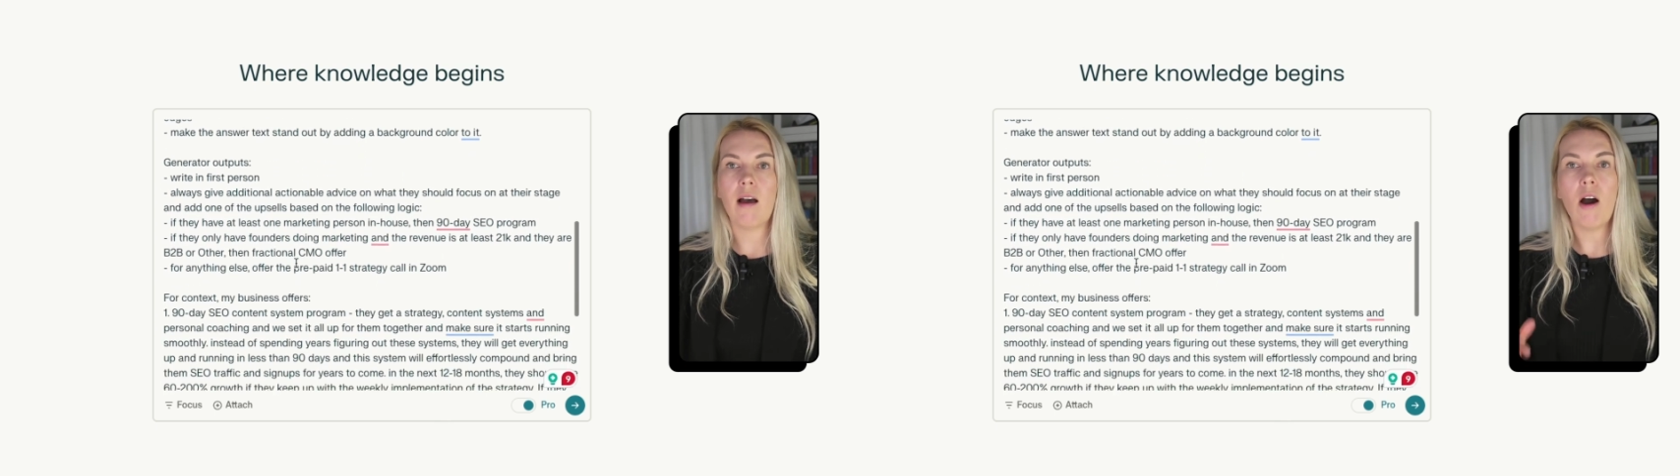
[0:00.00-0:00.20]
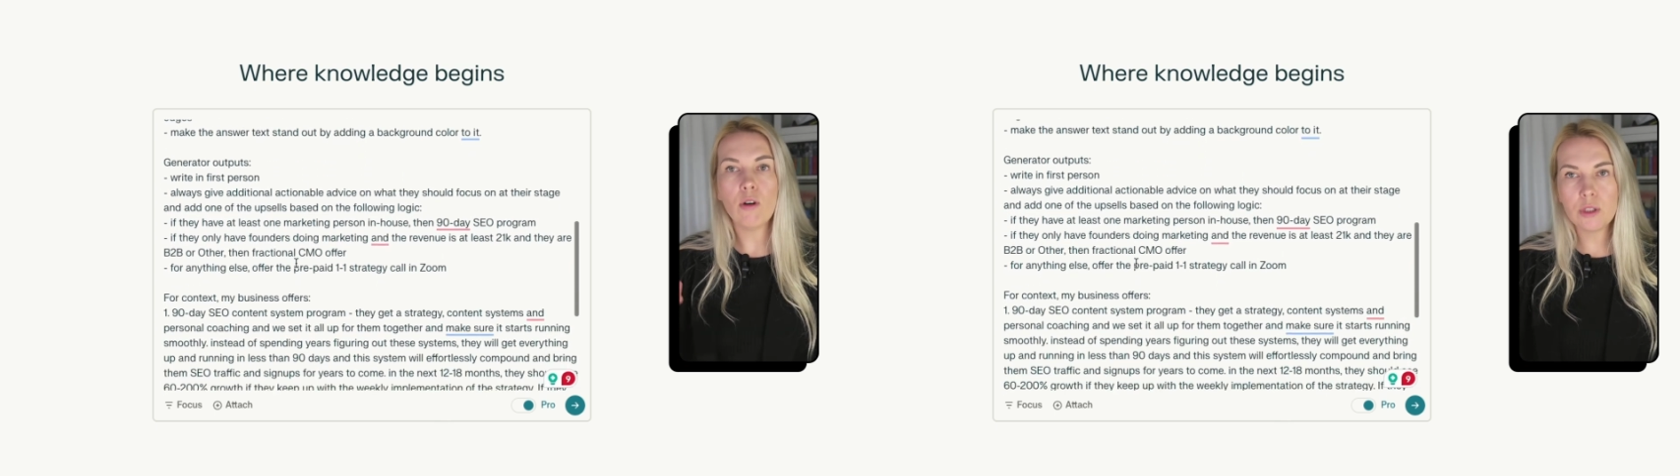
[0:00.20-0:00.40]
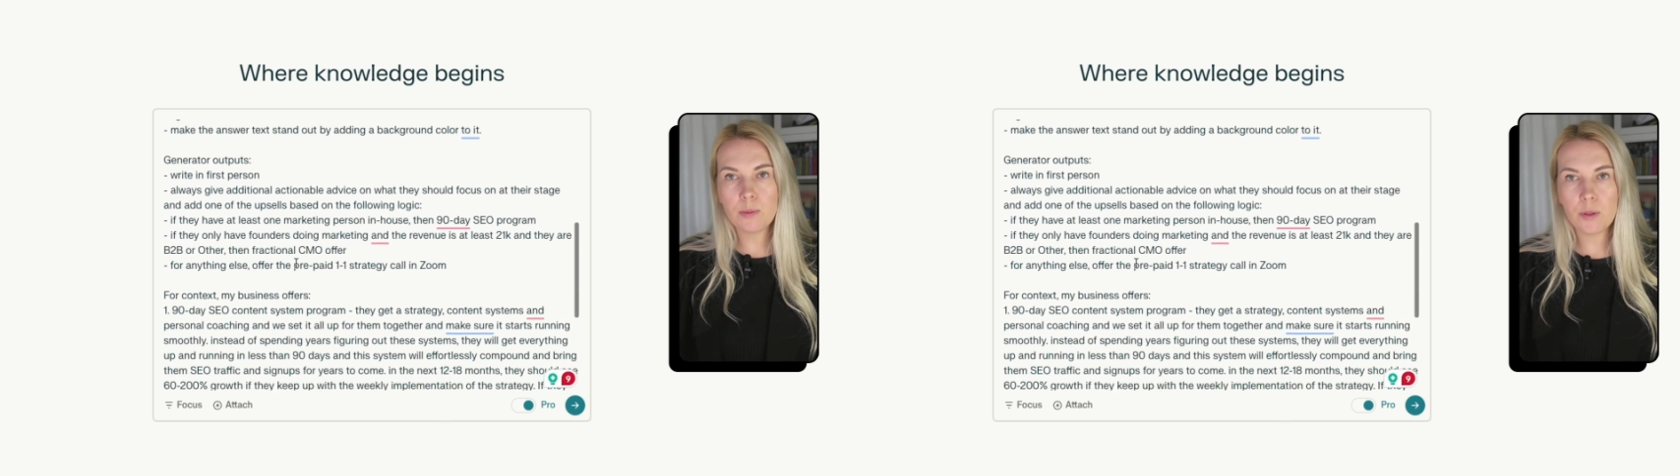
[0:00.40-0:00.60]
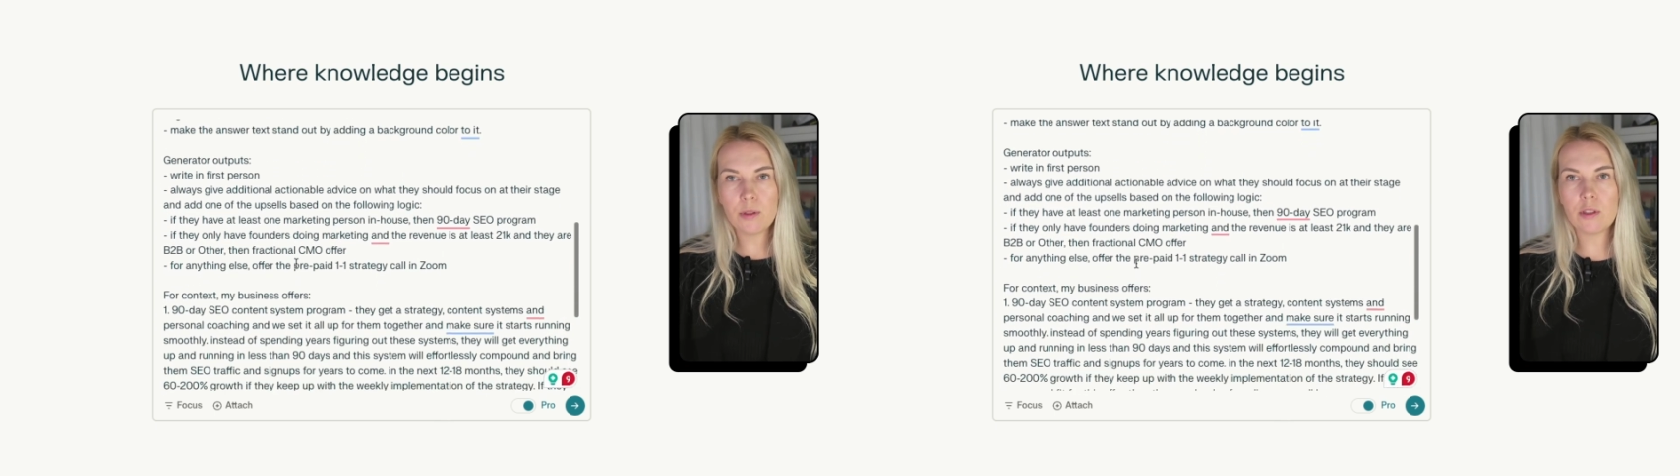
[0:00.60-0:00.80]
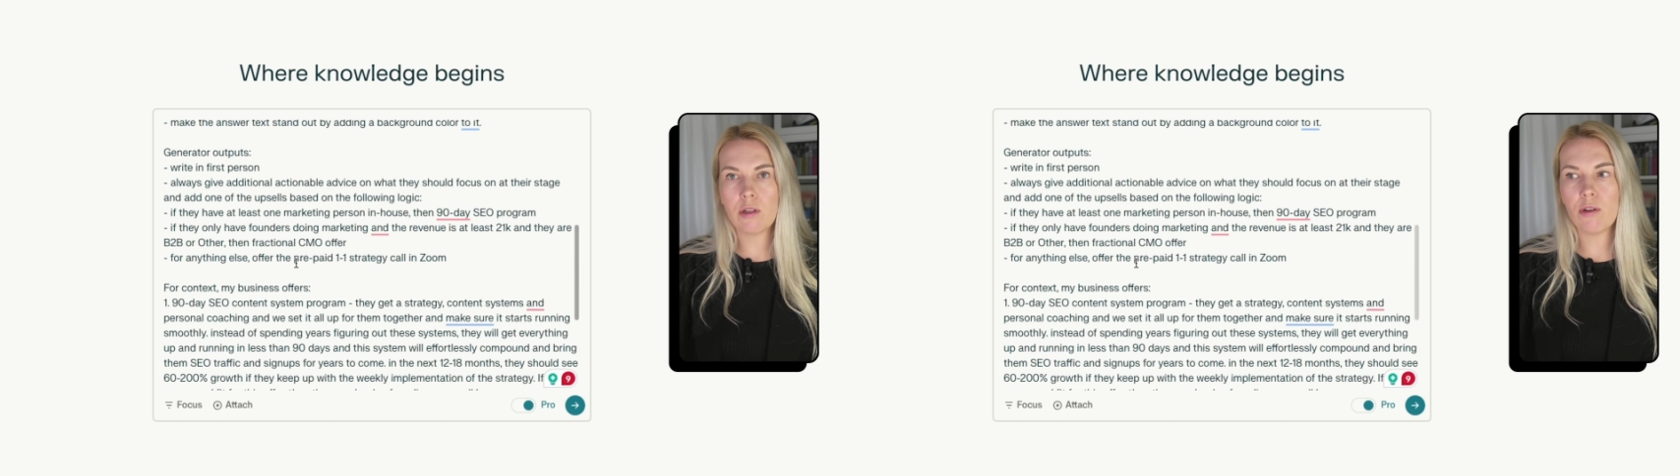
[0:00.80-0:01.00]

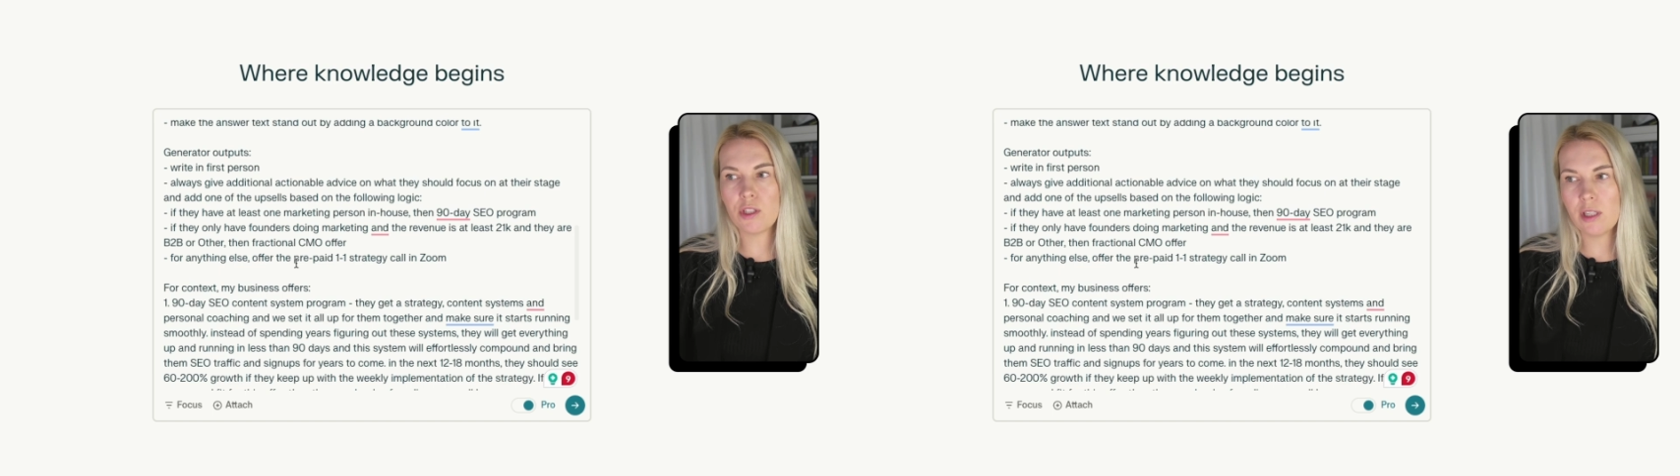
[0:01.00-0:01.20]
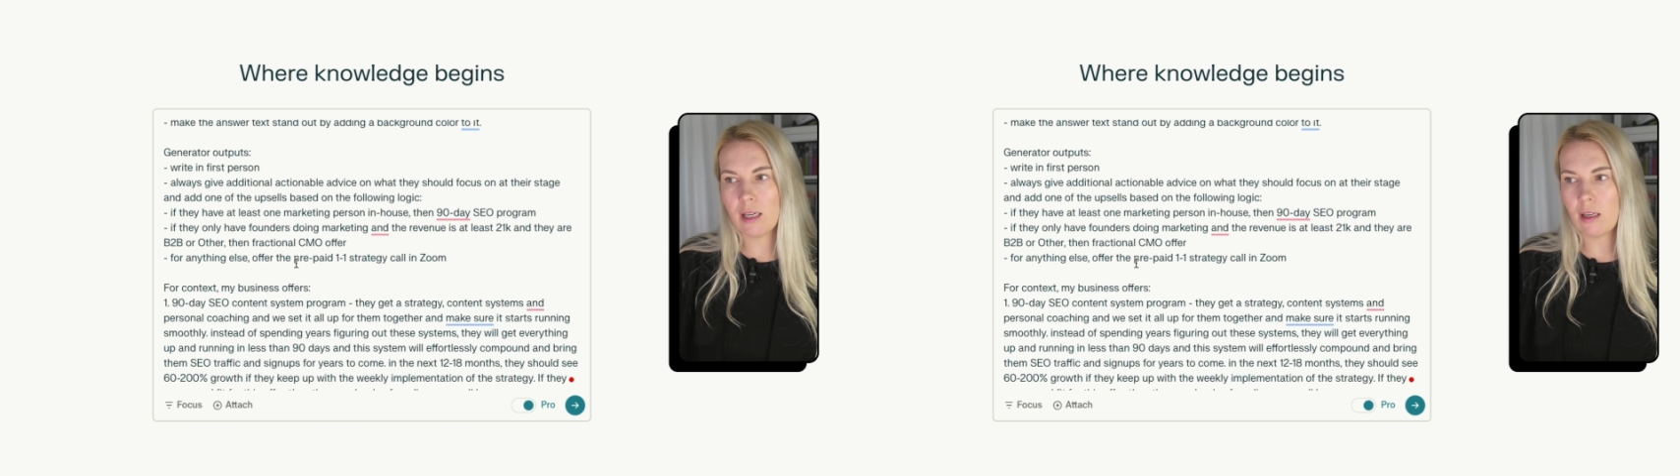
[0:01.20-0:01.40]
outputs logic,